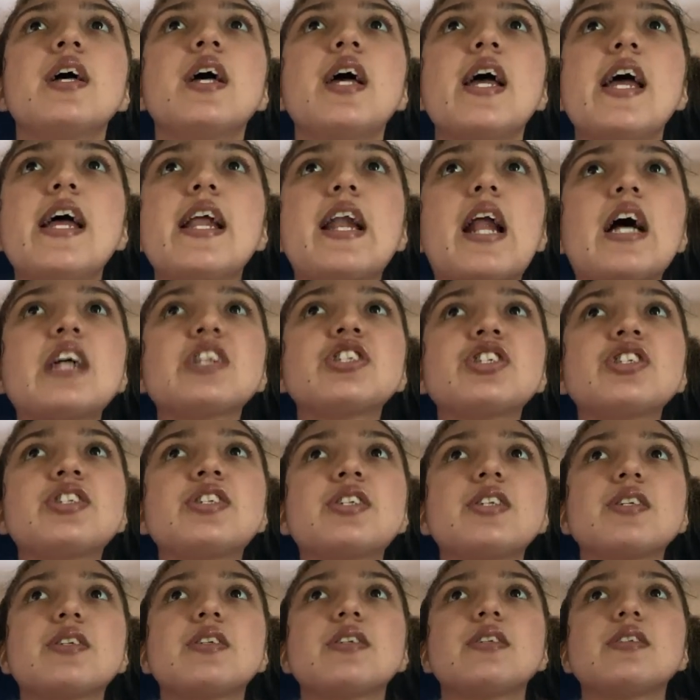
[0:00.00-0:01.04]
and I
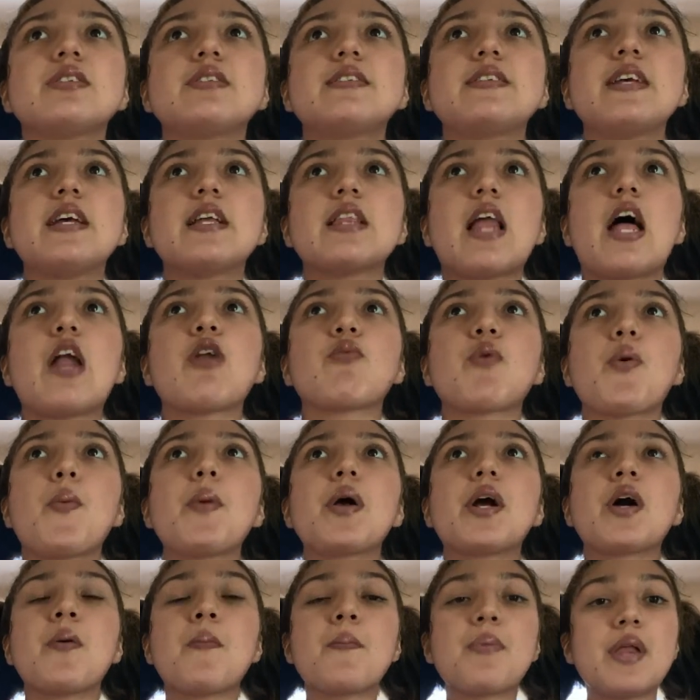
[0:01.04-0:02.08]
just see a lot of
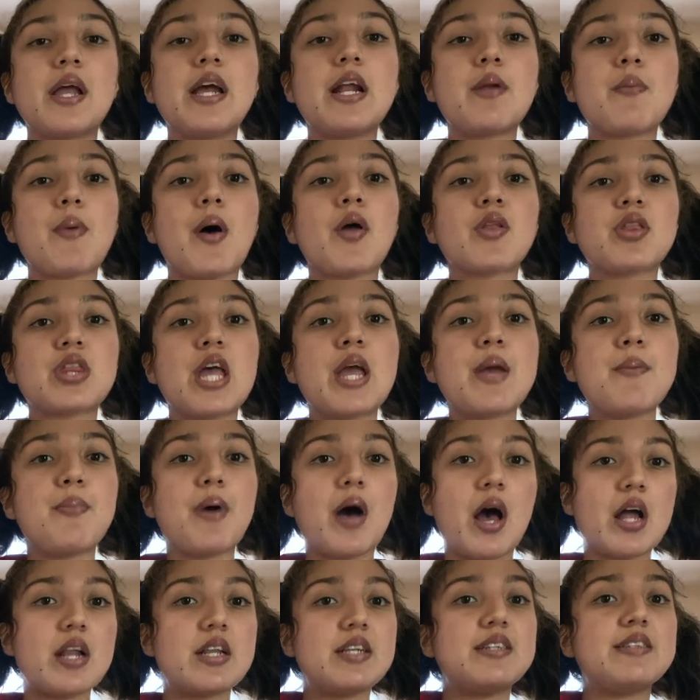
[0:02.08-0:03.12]
women complain about their
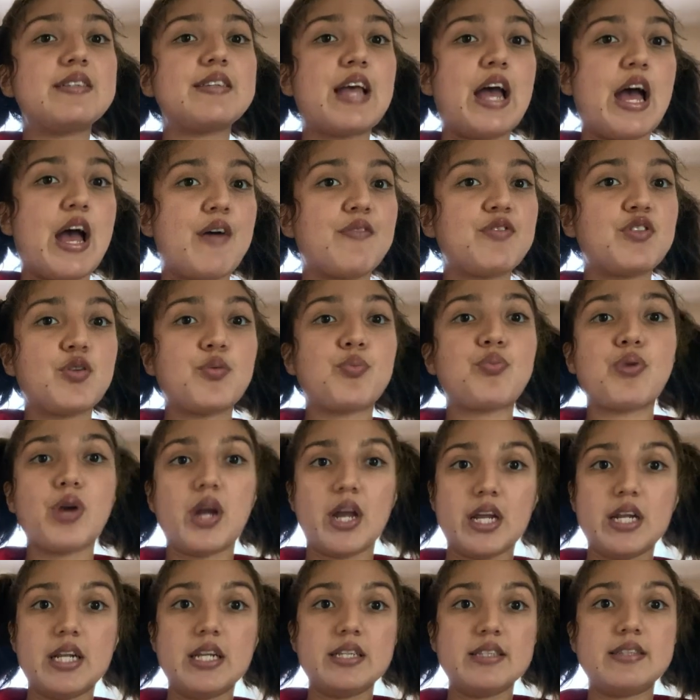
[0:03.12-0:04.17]
bodies after
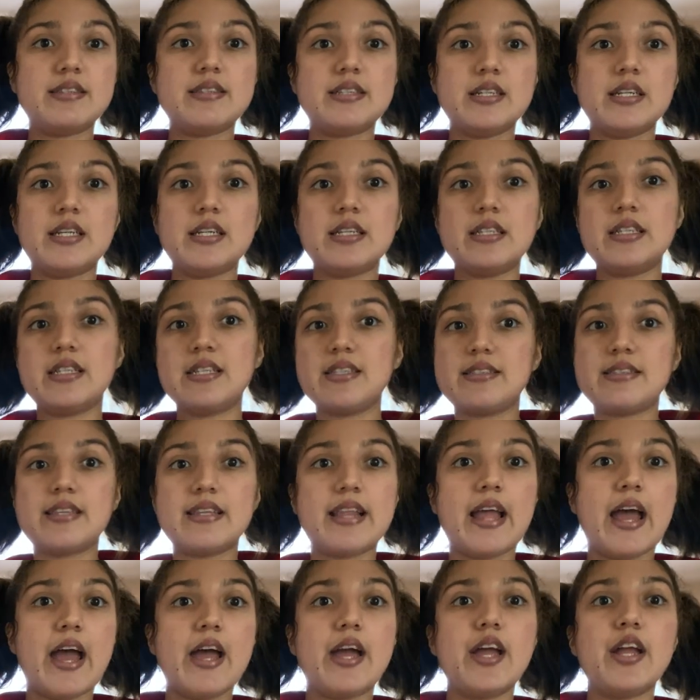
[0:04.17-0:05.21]
pregnancy and this and
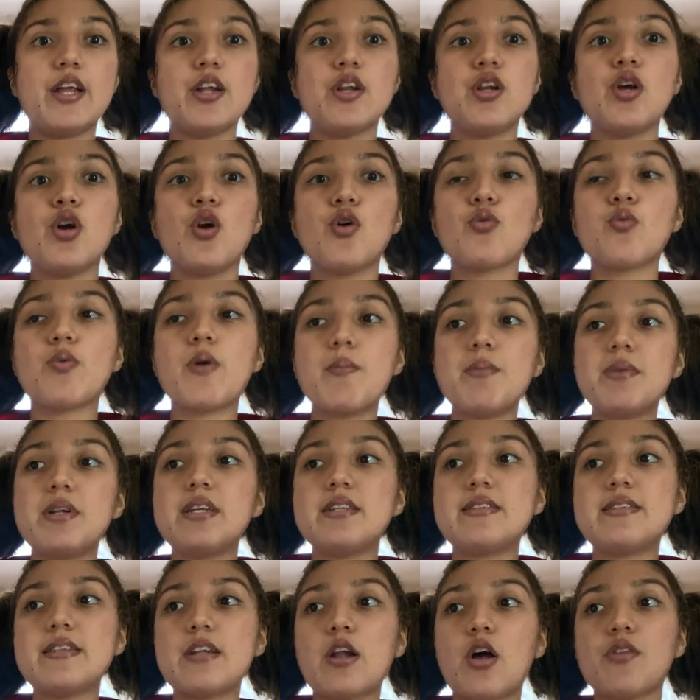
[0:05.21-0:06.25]
that, and
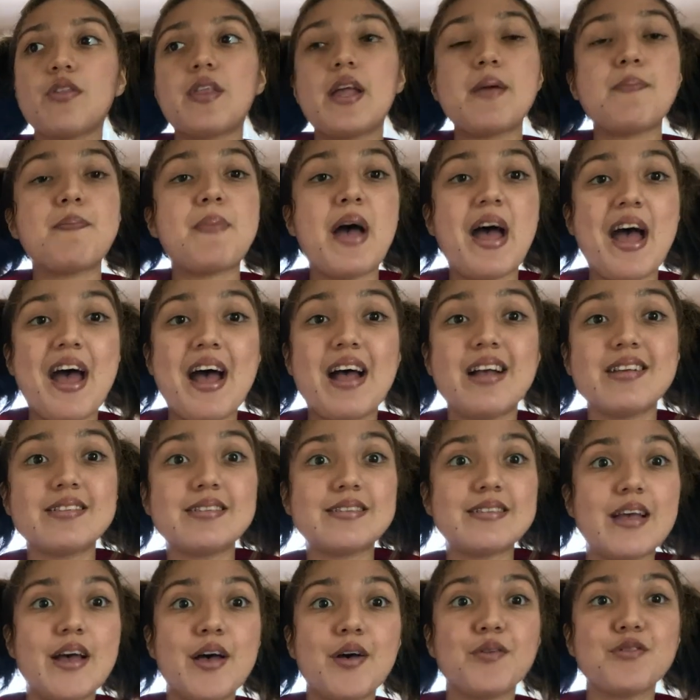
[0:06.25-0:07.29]
reminiscing on their past
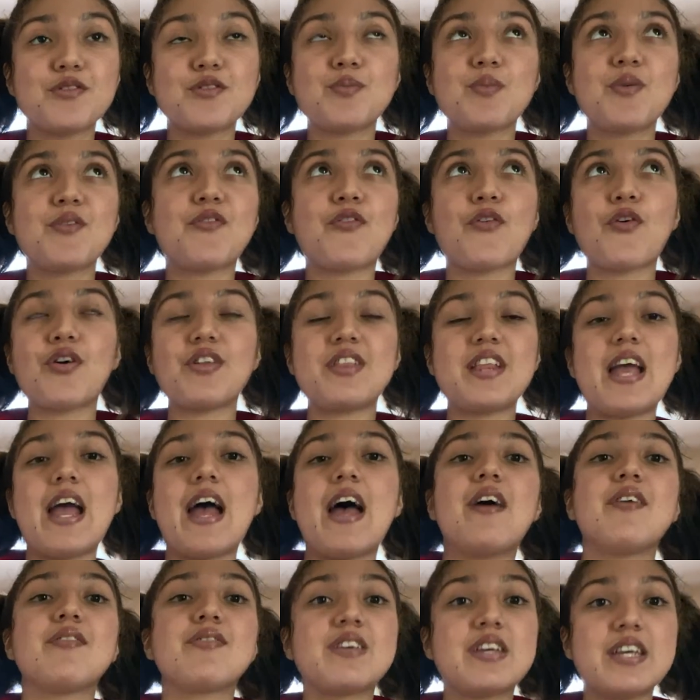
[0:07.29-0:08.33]
selves before they
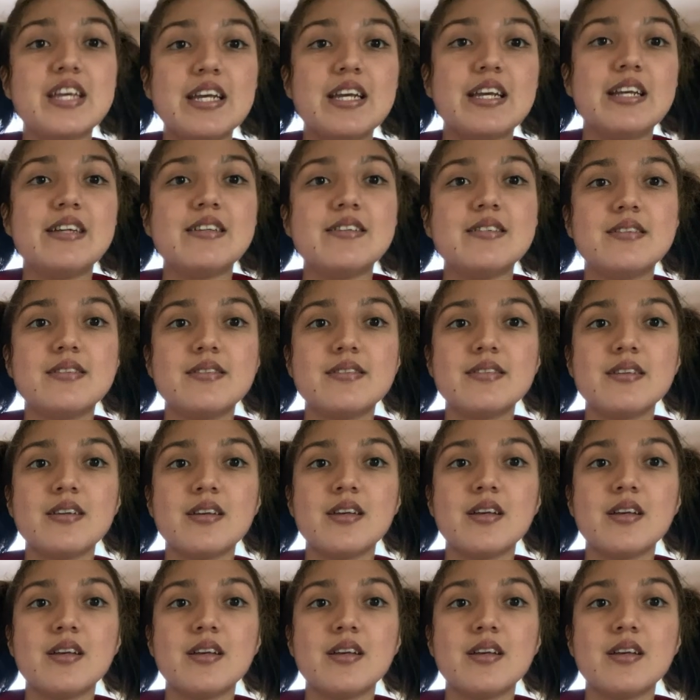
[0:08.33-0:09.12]
have kids,